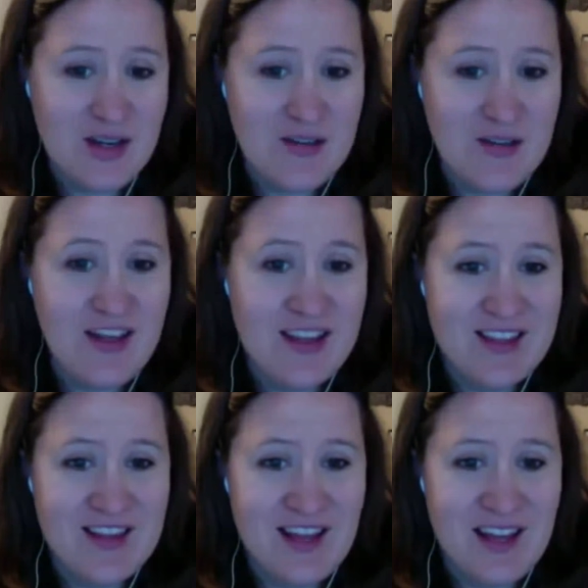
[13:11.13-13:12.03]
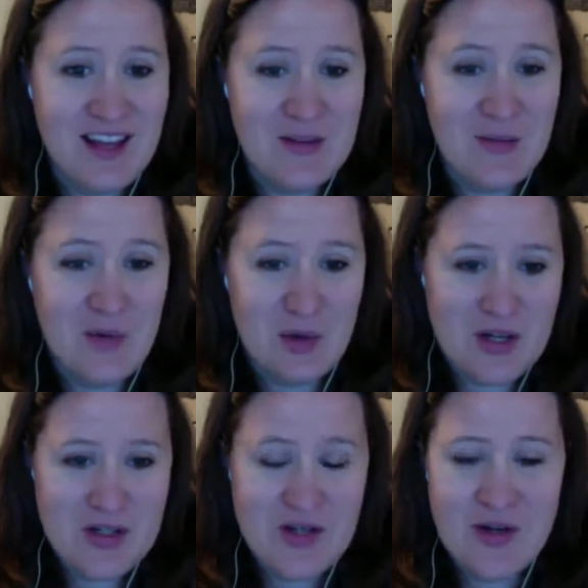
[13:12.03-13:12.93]
the circuit of like the live, the
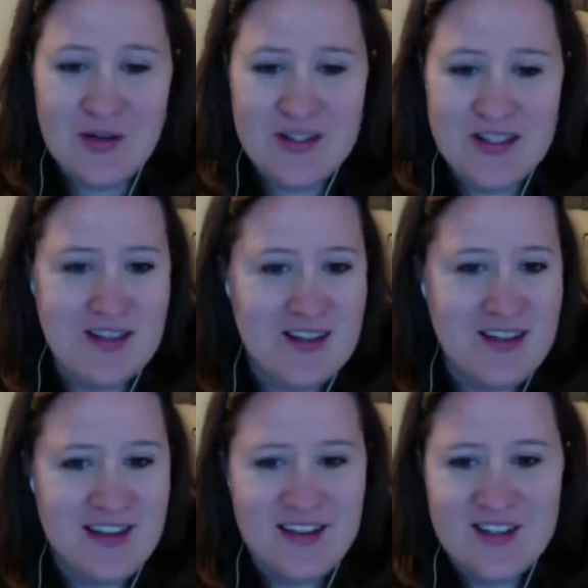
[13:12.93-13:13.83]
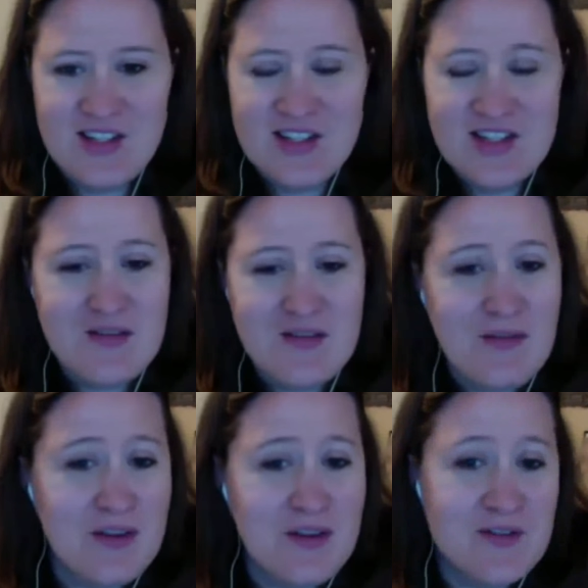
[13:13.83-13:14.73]
morning shows and she's
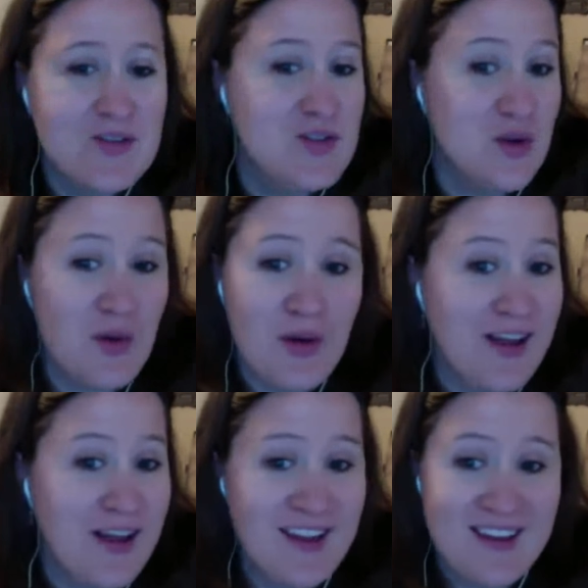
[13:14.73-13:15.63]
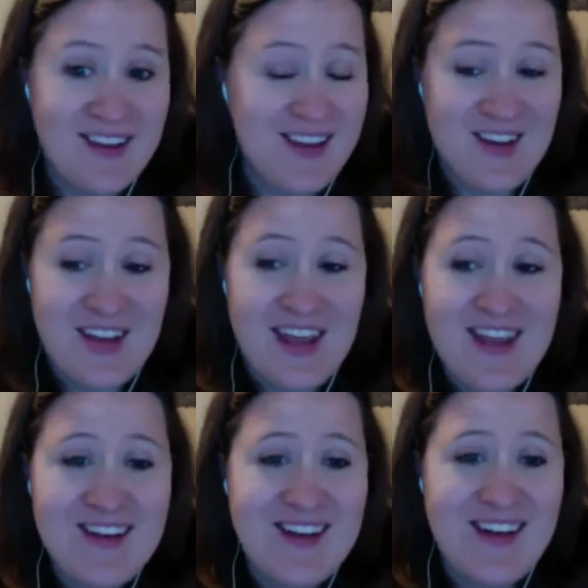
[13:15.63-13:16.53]
just full of joy. You
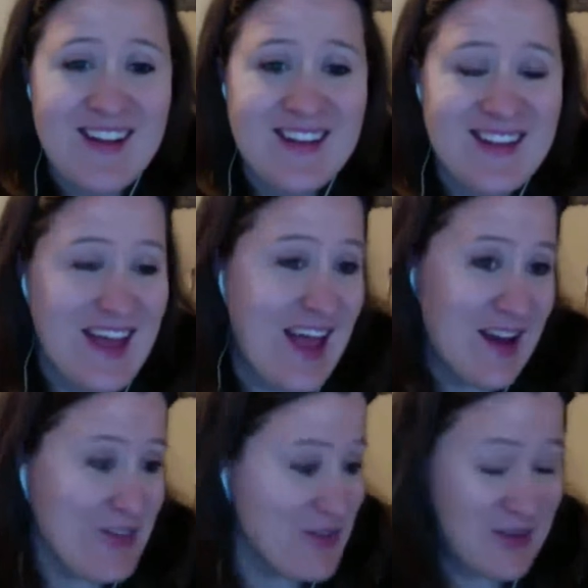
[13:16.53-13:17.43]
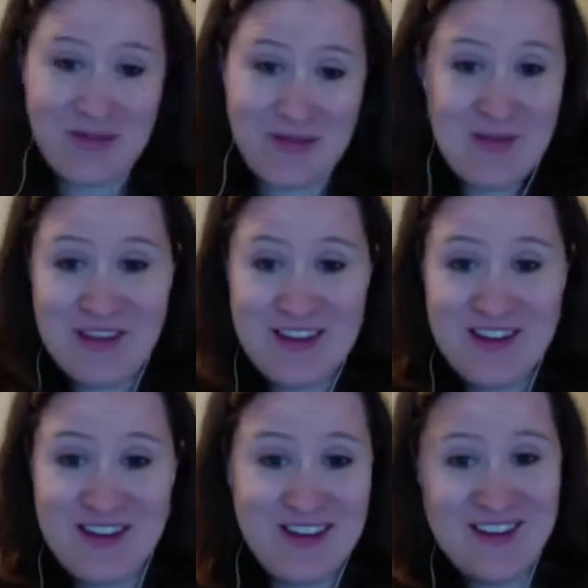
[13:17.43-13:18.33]
can't not laugh with, uh,
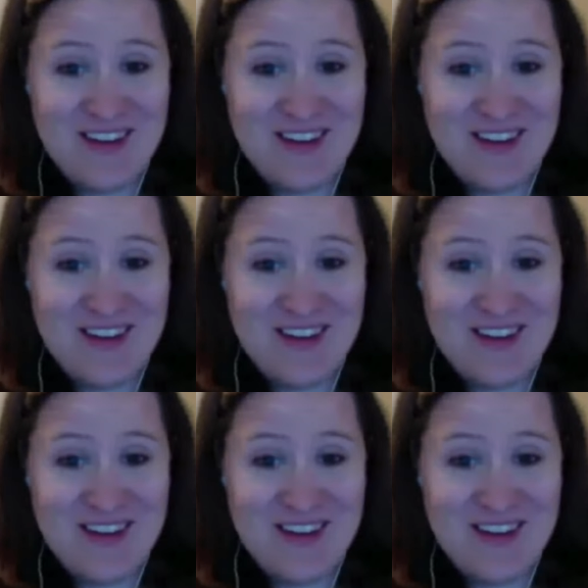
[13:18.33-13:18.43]
with